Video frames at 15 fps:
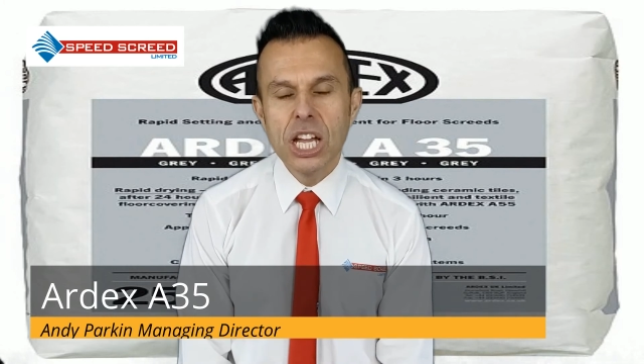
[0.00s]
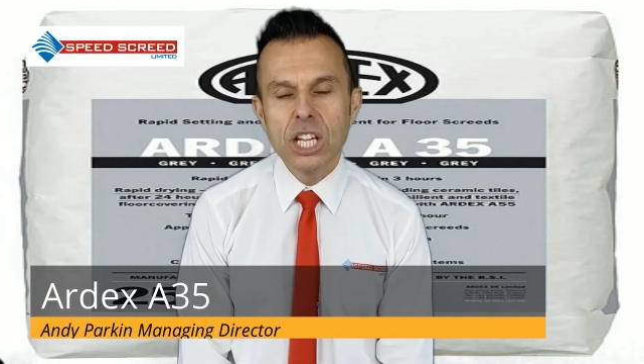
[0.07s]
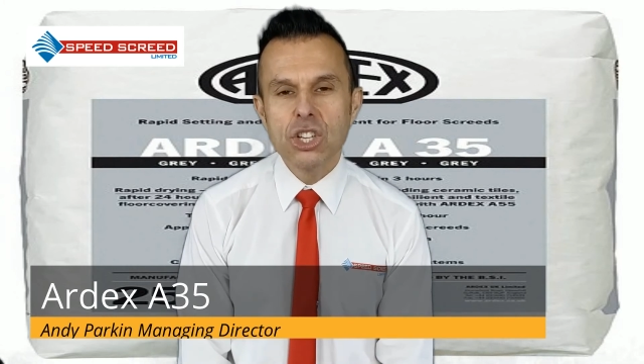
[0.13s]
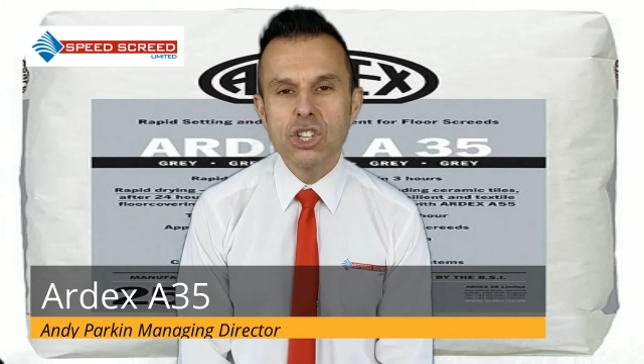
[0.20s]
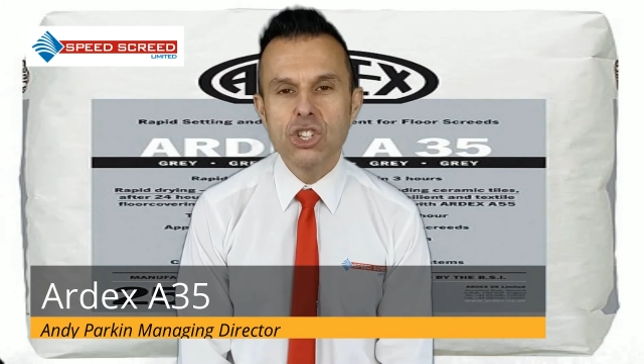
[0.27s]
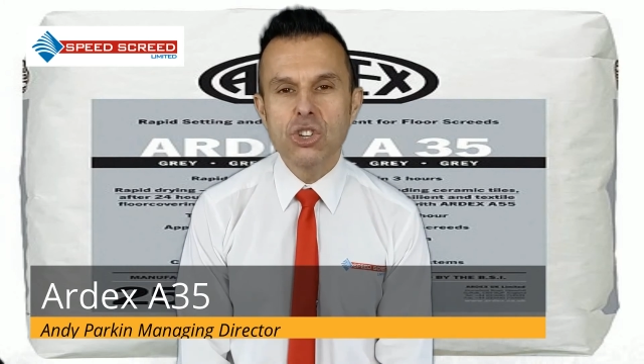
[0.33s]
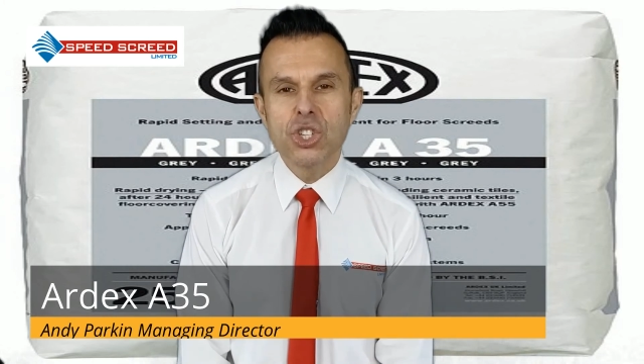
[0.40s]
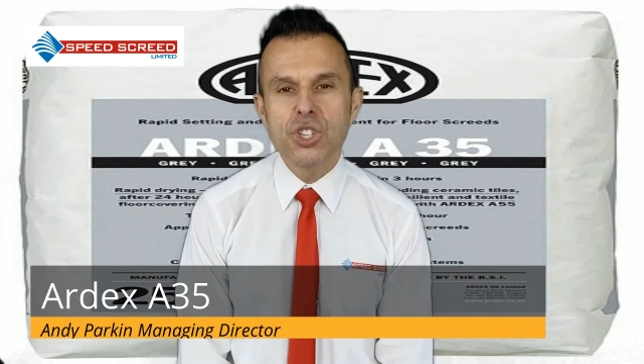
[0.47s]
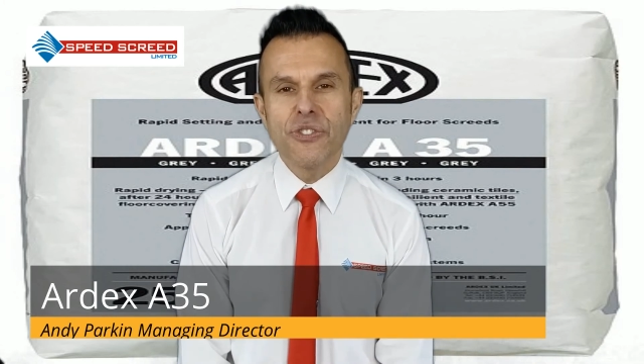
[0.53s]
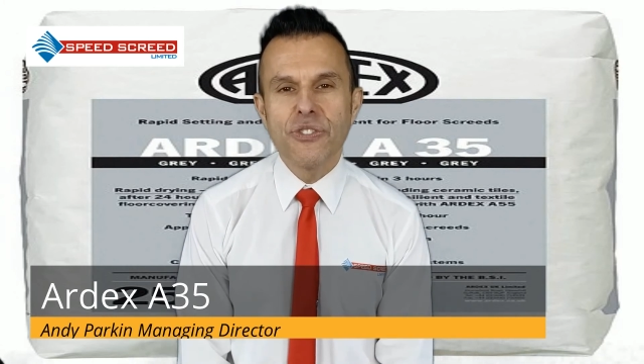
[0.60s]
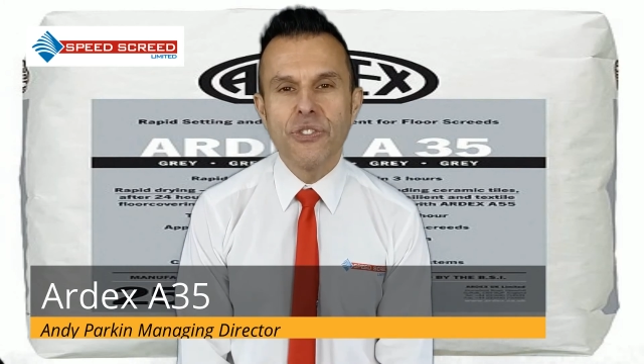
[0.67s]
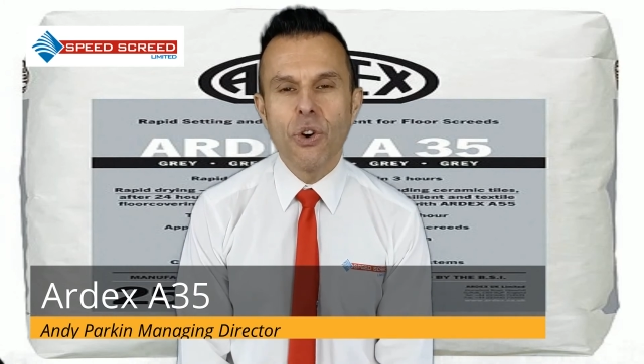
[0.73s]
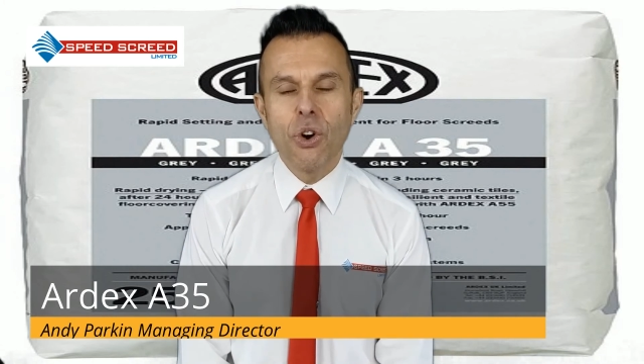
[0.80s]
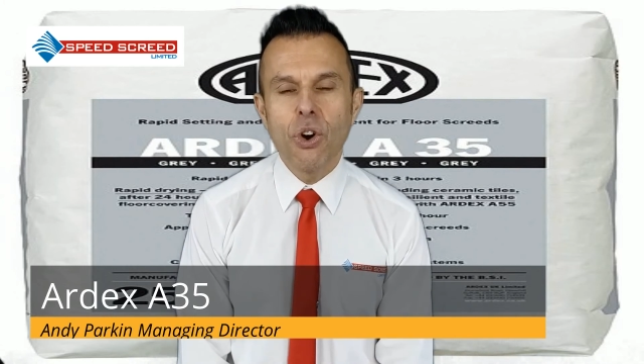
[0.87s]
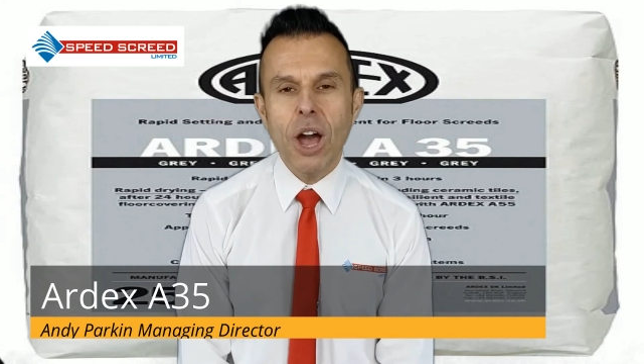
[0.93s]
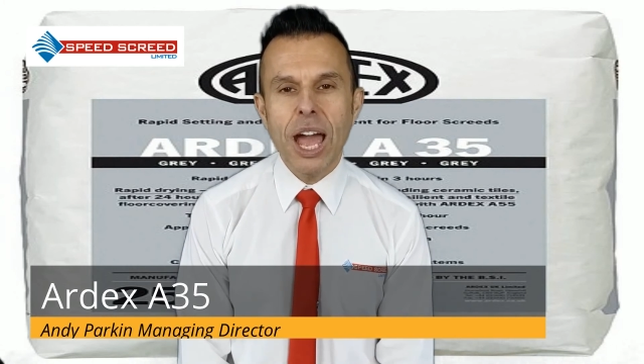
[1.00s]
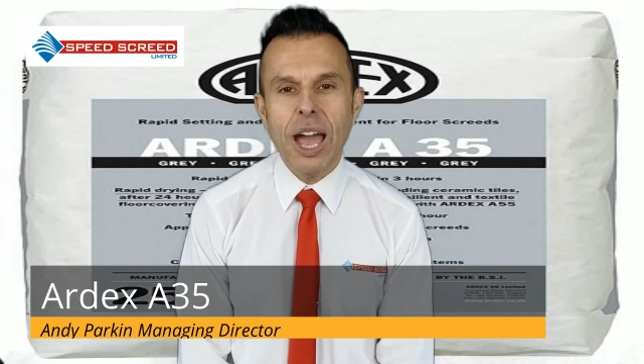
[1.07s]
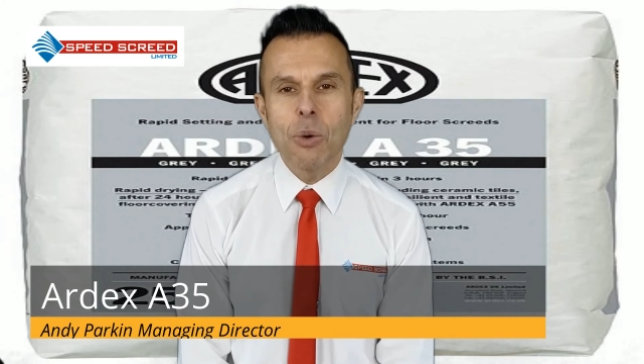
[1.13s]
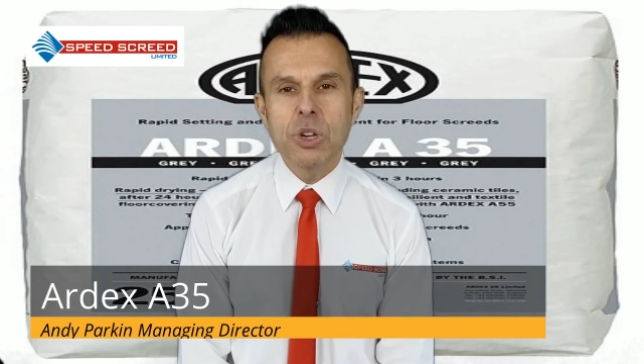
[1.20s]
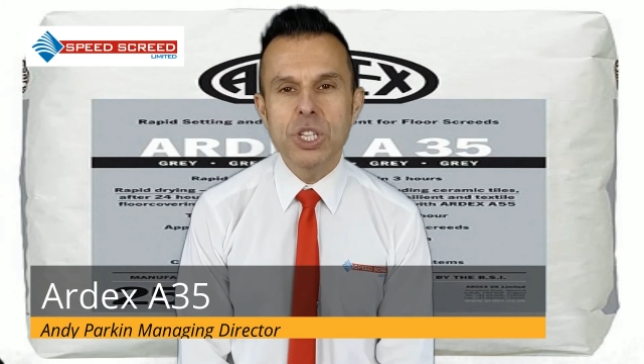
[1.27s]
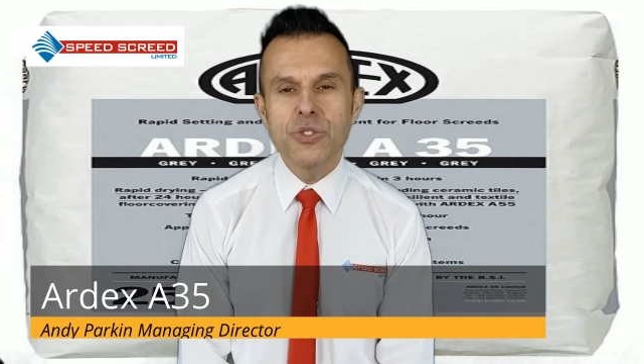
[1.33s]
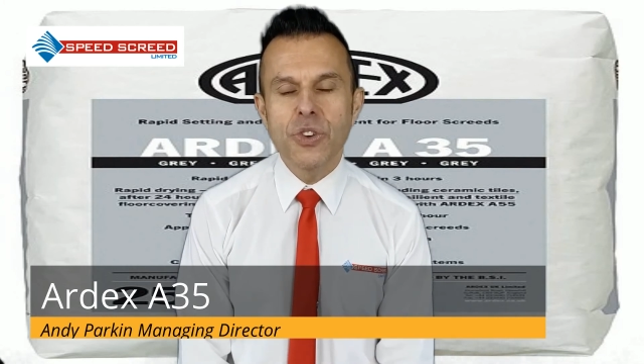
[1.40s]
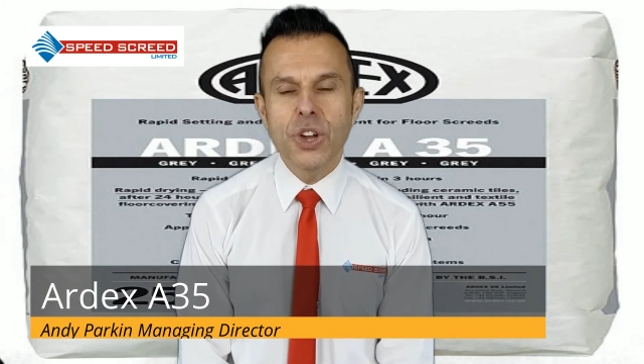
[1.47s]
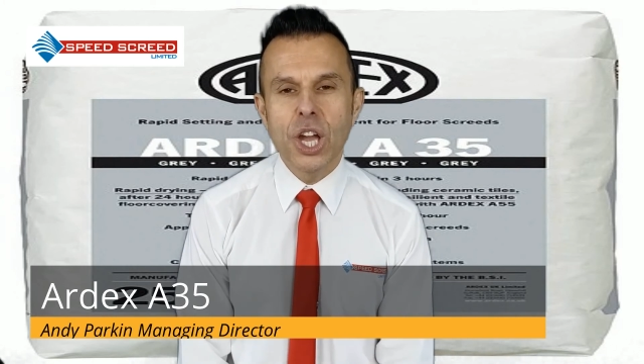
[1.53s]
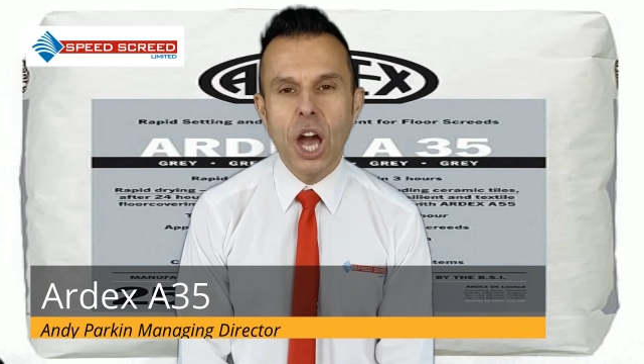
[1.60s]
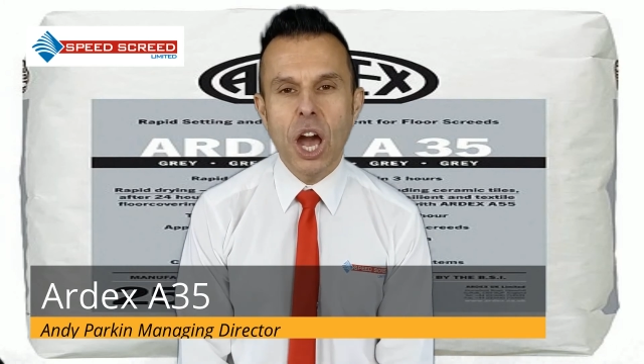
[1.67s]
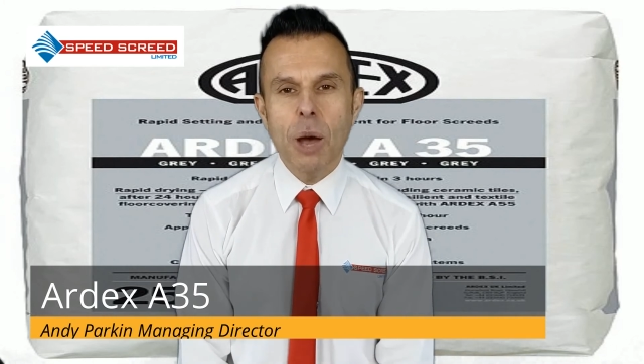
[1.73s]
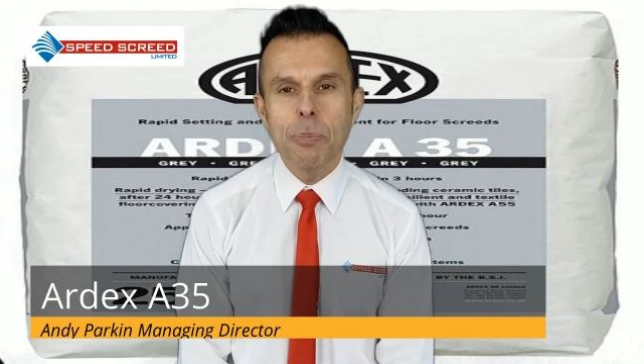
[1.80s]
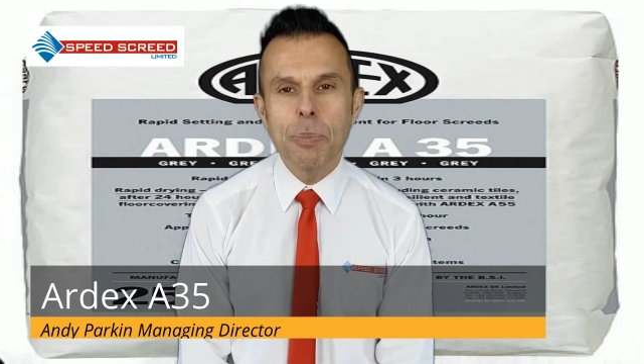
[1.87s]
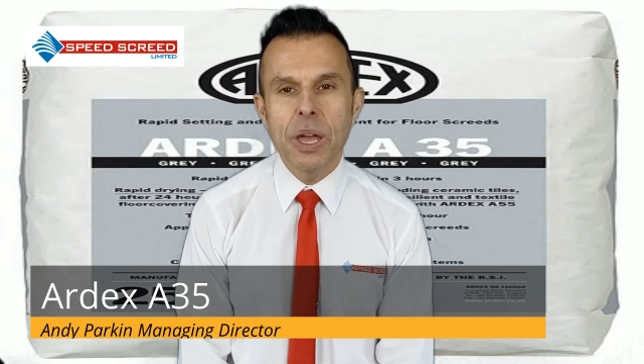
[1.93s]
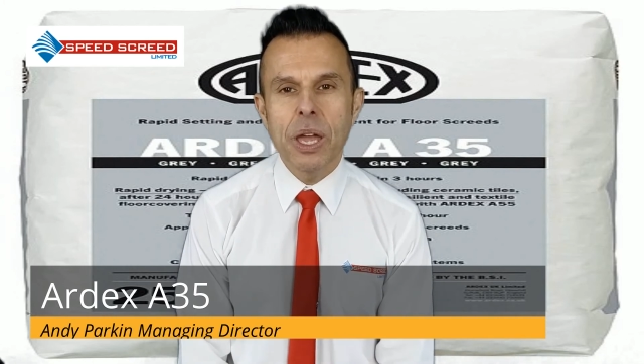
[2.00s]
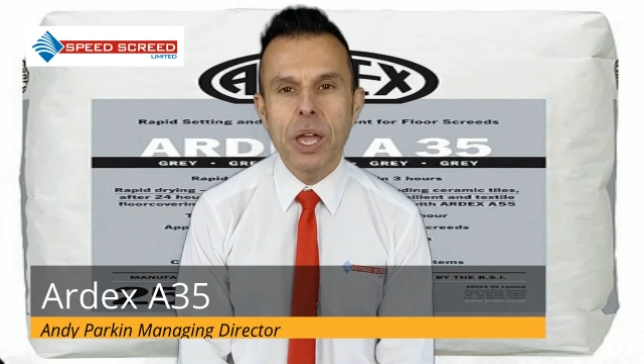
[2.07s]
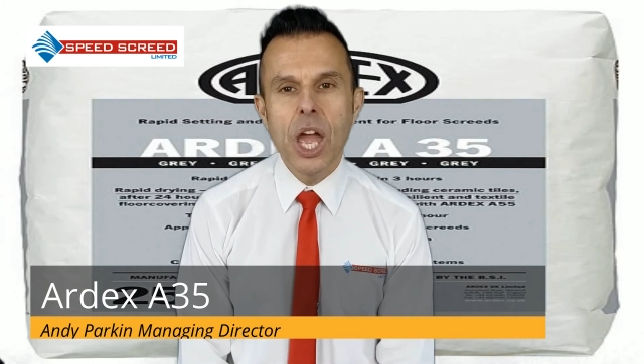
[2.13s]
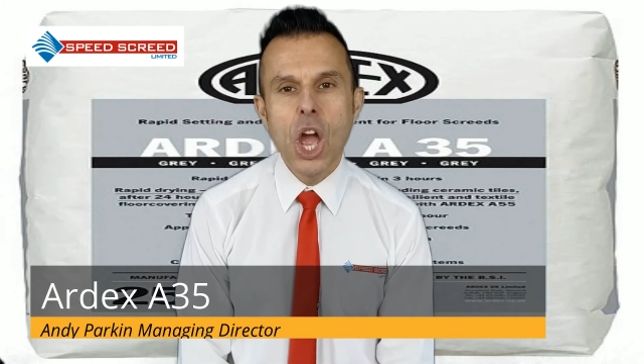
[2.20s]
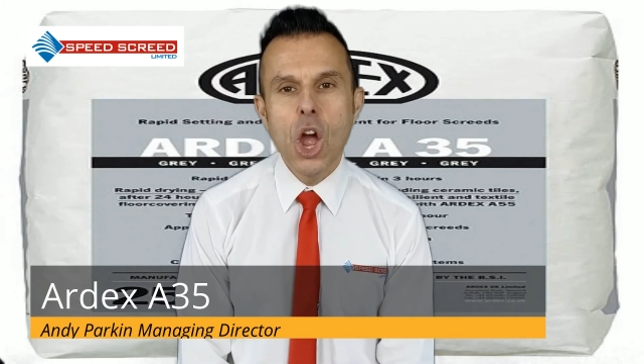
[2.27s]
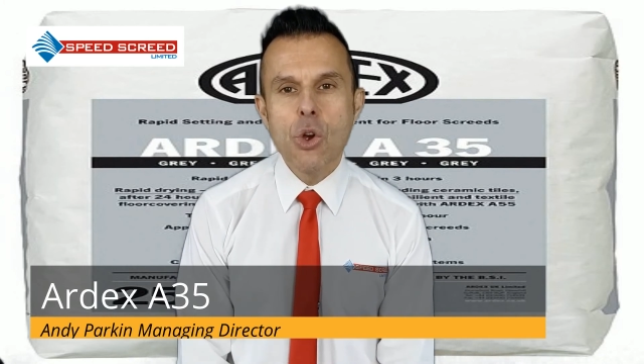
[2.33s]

to just 4 hours for carpet,